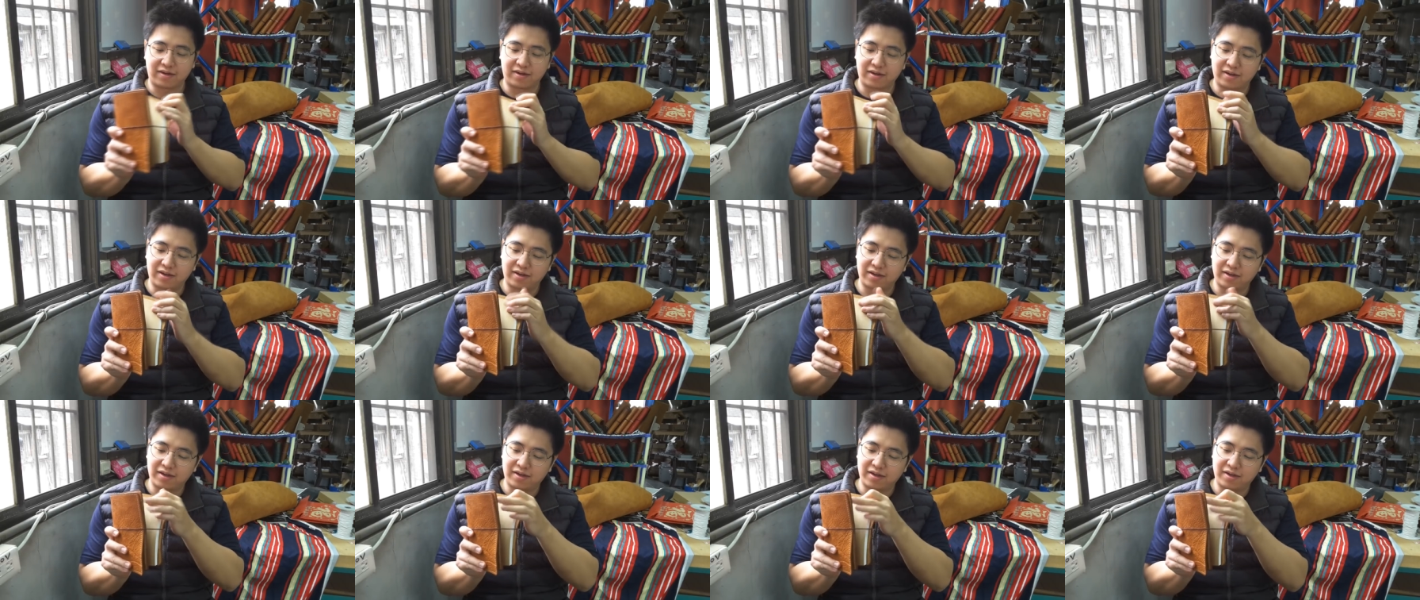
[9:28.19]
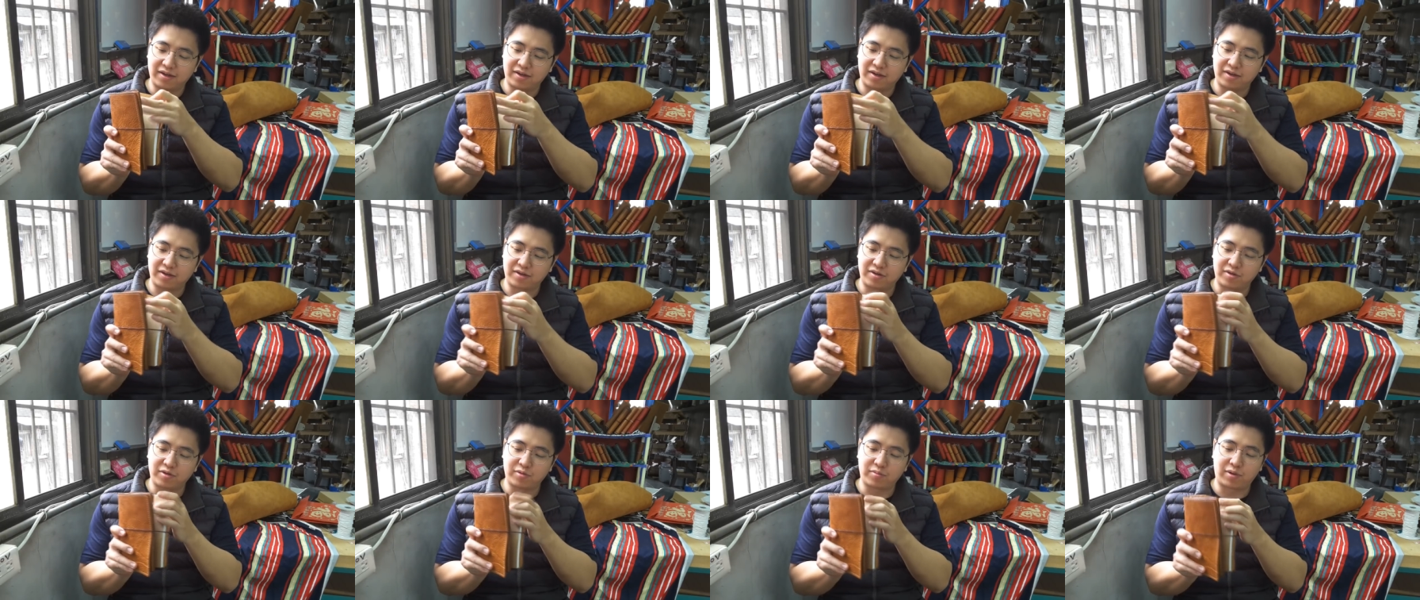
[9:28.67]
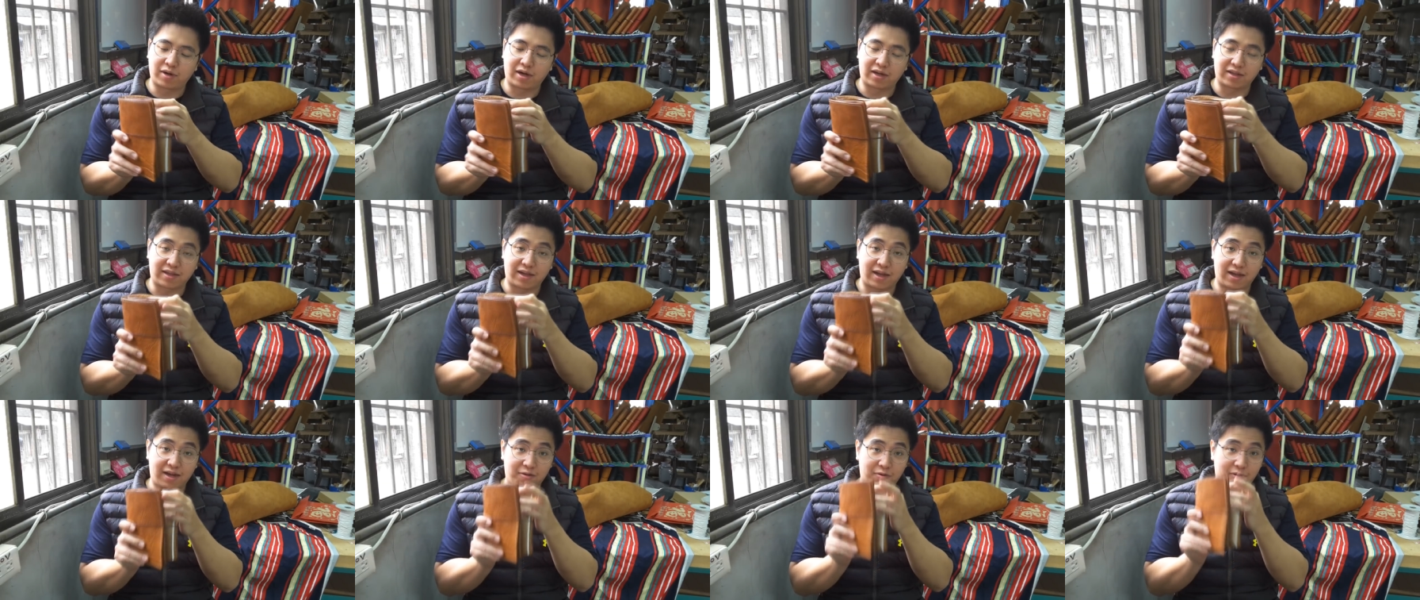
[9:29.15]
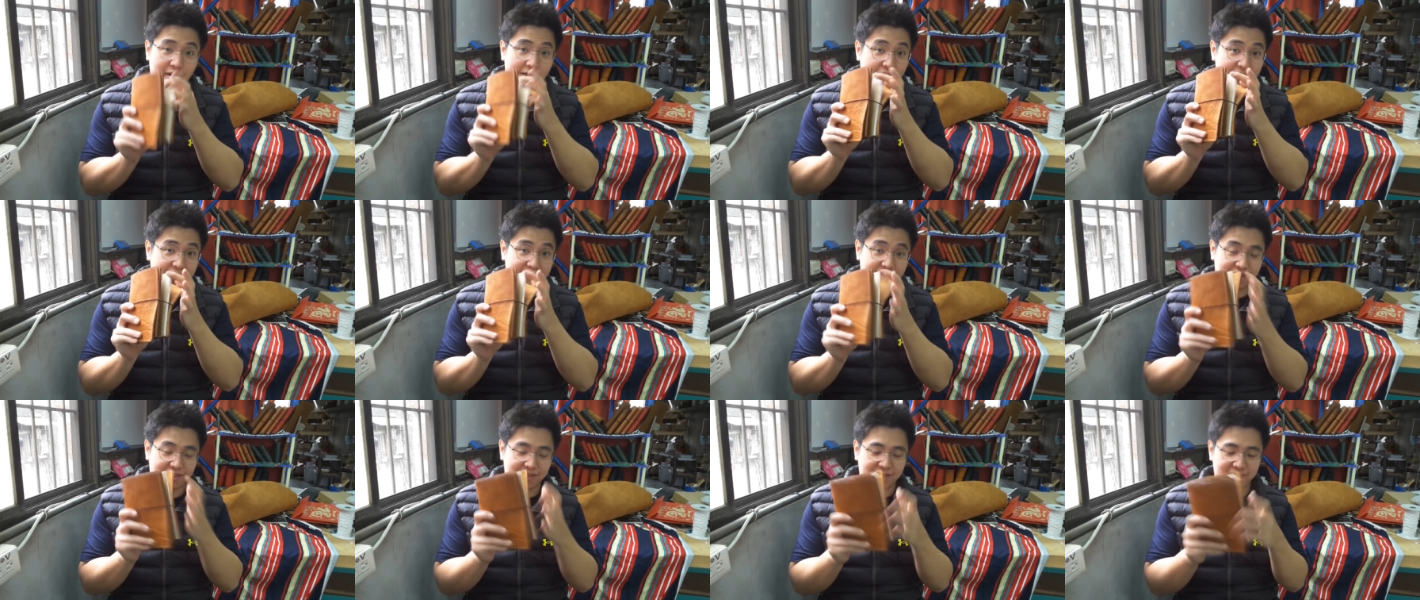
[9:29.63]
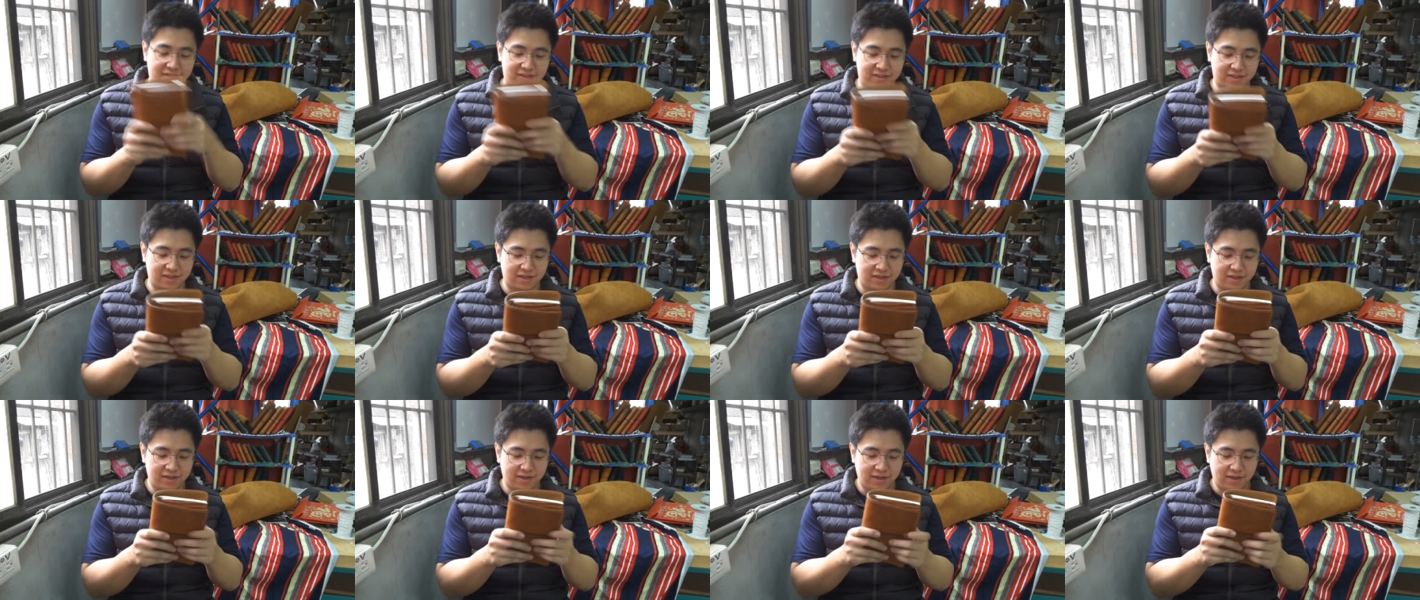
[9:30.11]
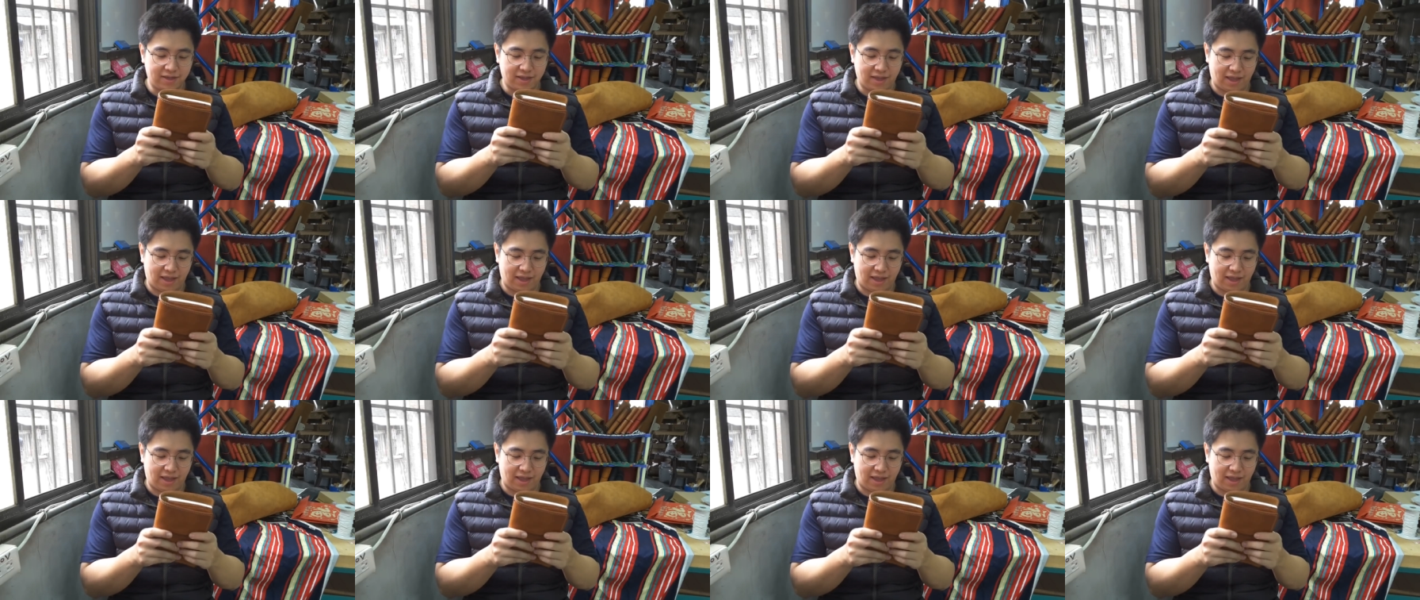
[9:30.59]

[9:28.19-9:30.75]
the new product was insert